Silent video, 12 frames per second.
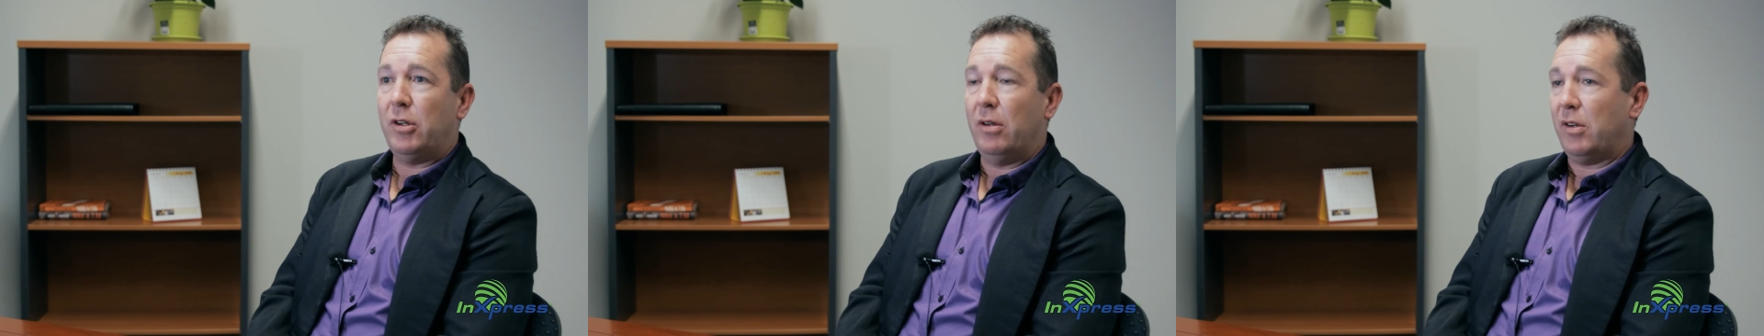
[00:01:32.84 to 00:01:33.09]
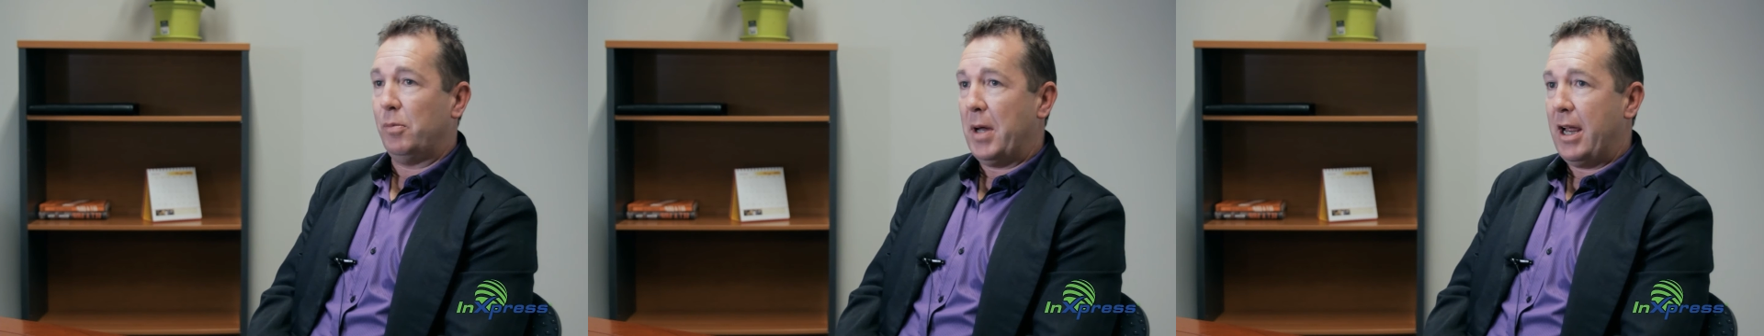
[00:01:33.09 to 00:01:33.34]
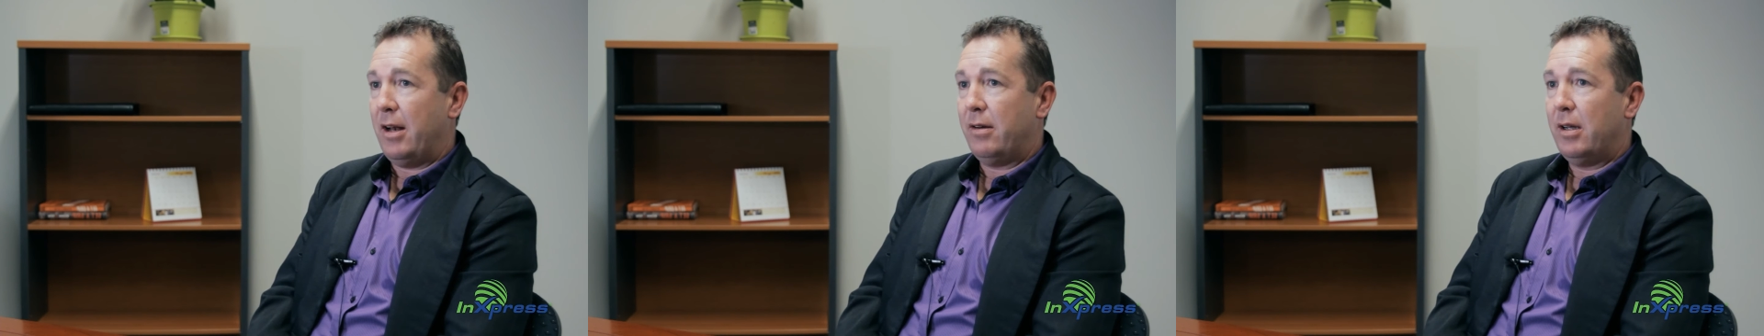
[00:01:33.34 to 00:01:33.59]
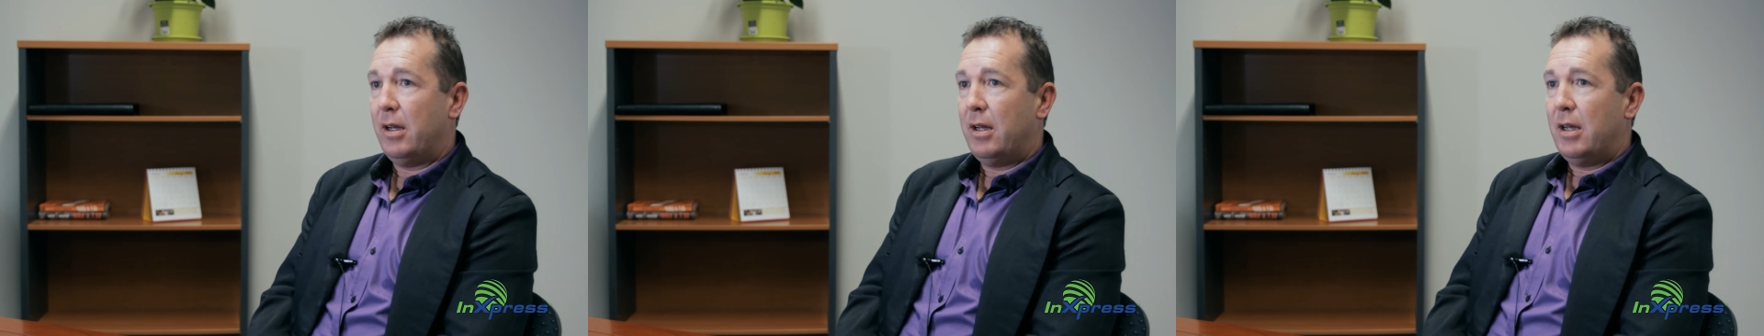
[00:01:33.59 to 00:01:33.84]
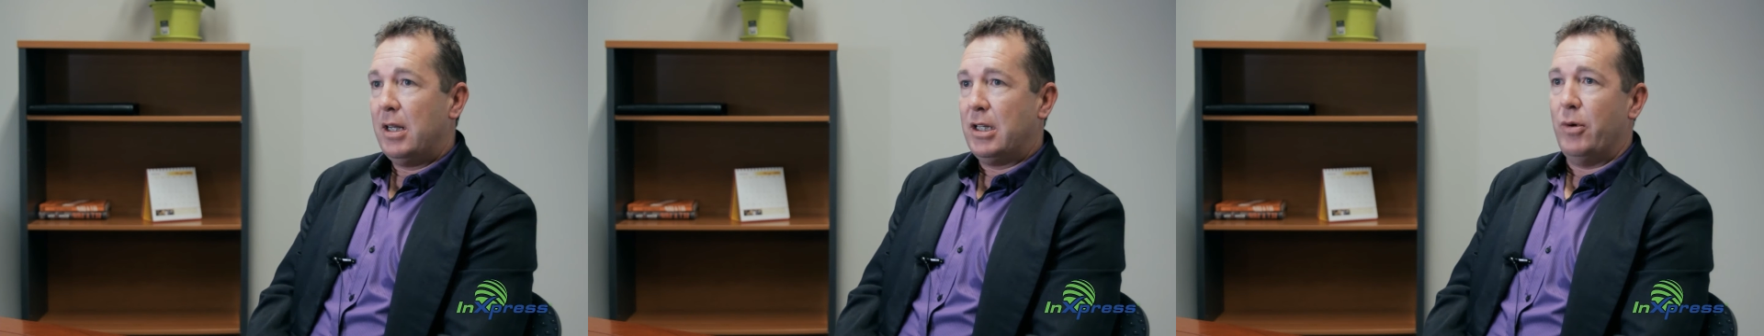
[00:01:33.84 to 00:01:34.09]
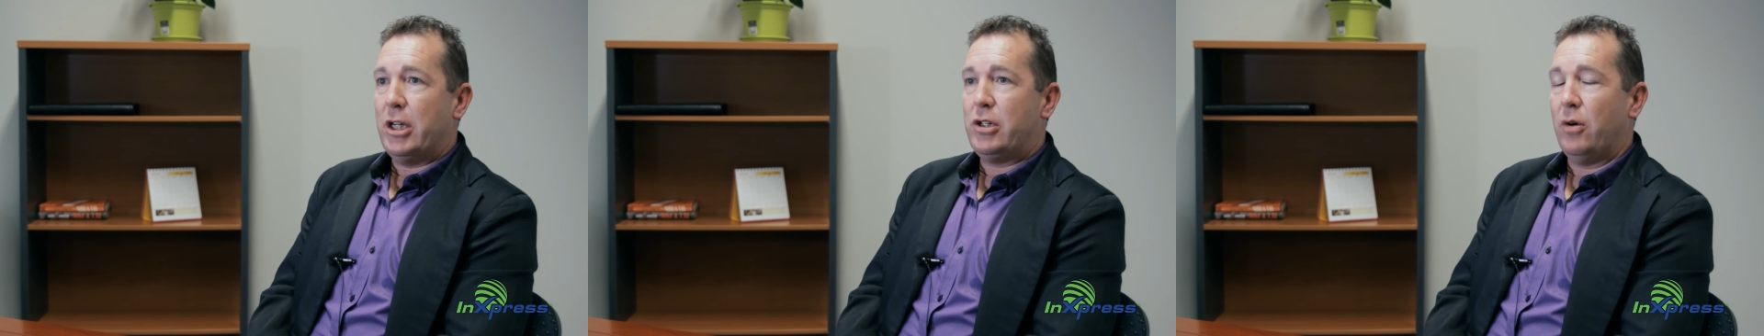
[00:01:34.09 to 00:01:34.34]
and spend to
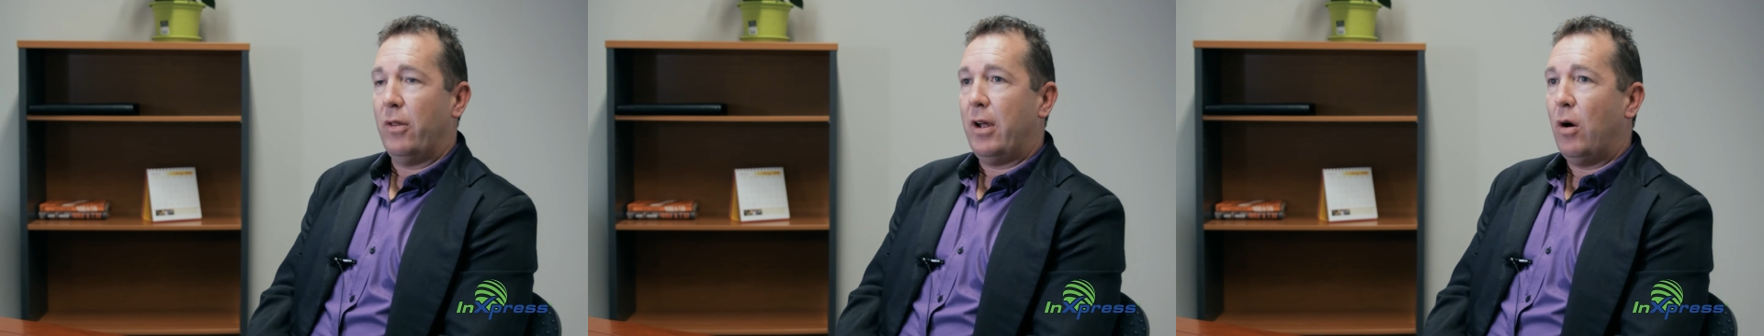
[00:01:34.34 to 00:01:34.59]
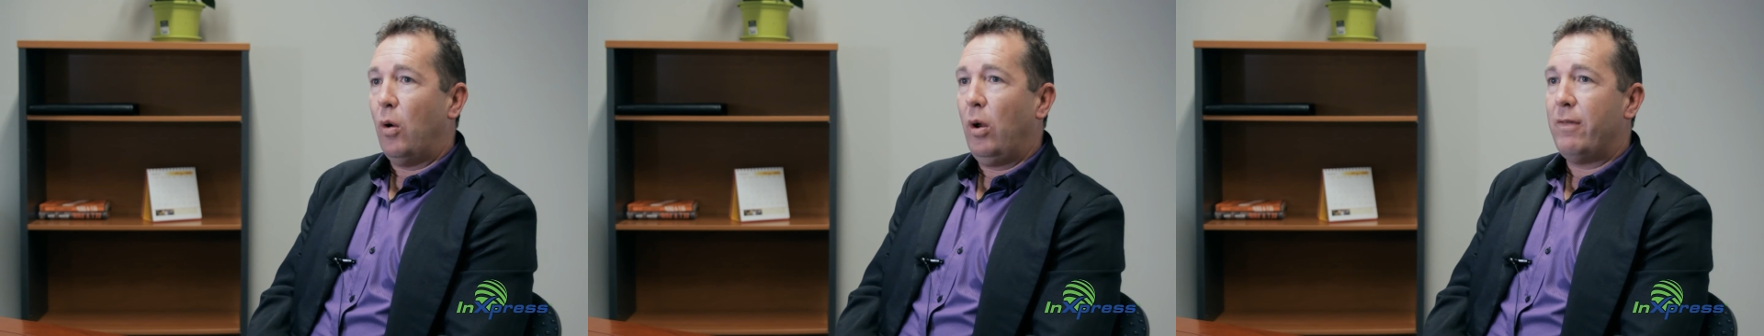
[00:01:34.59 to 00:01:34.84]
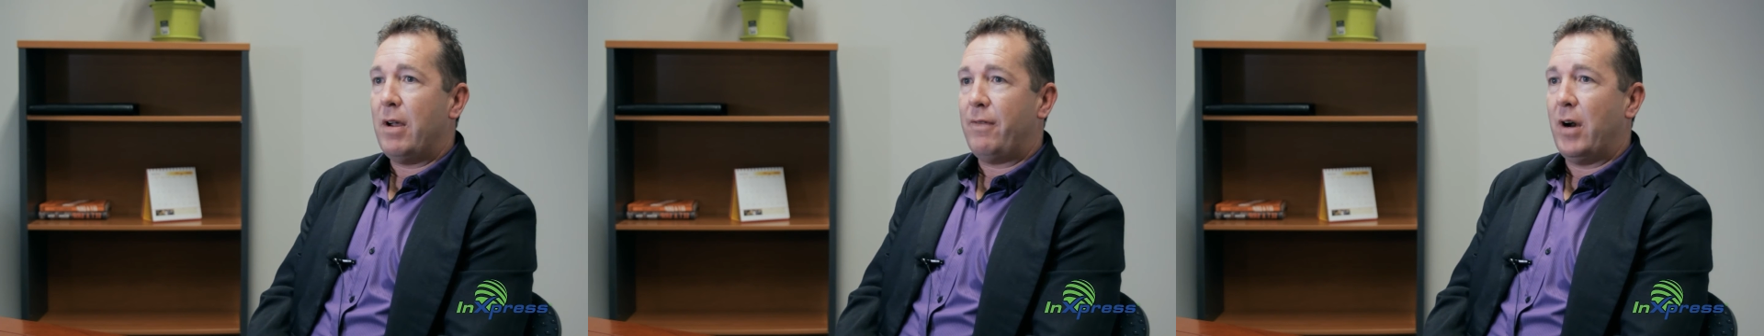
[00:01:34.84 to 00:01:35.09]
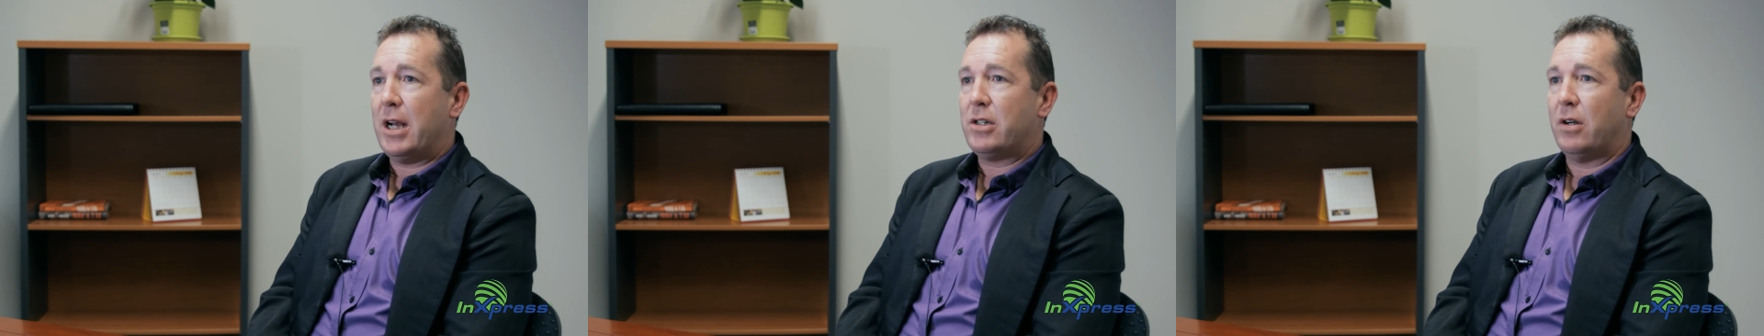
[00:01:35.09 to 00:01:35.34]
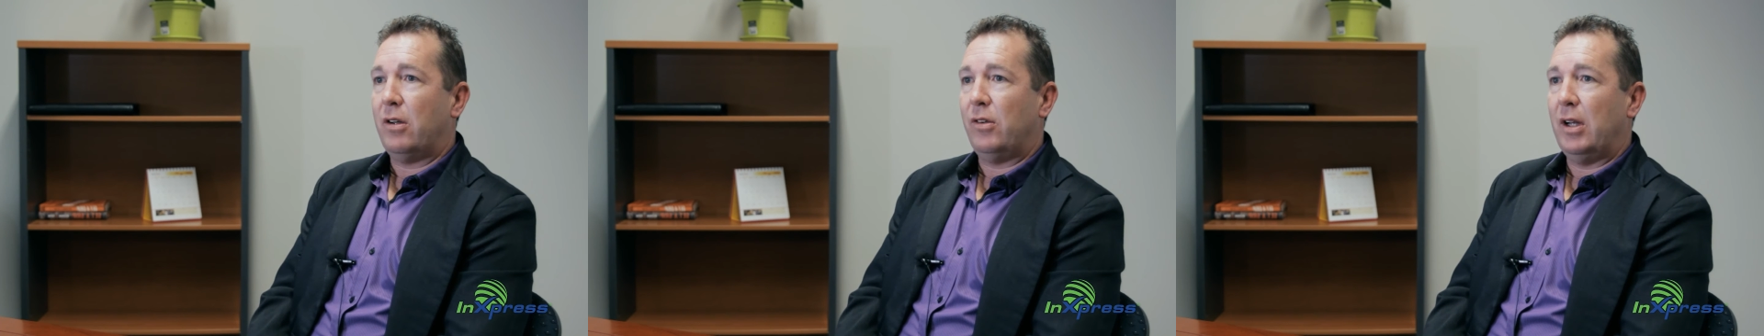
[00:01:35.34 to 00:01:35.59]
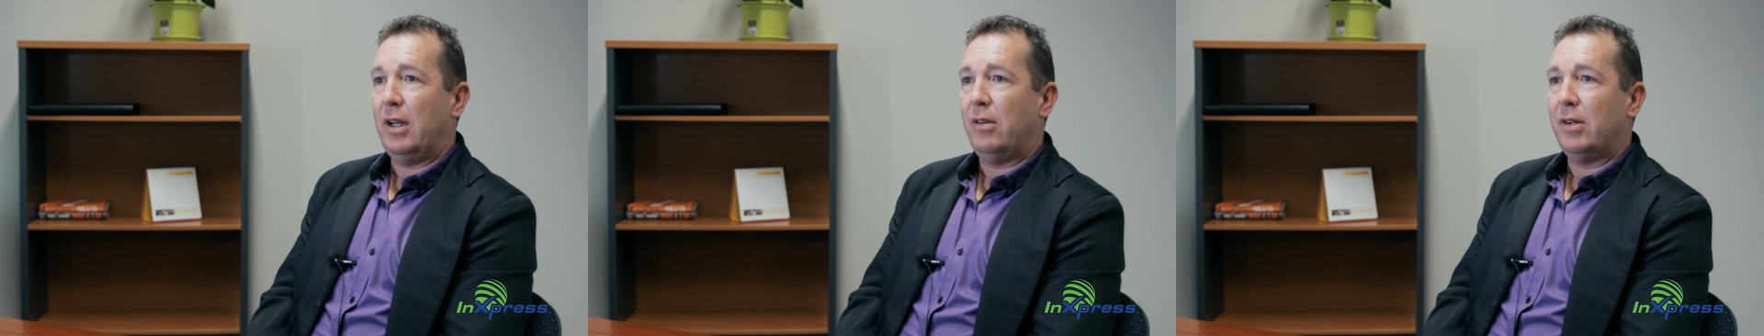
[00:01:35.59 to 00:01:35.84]
ensure that all of our
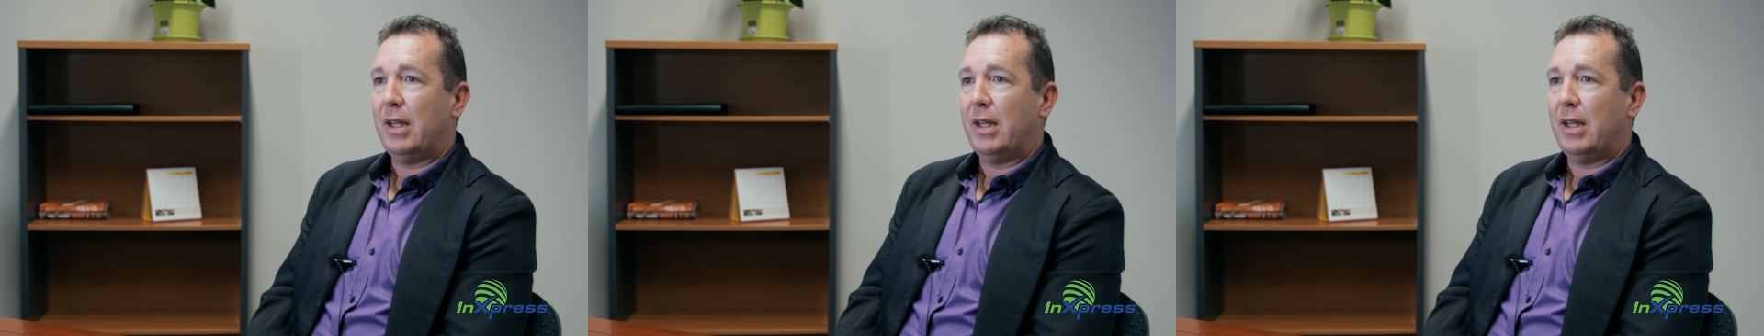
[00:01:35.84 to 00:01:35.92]
franchisees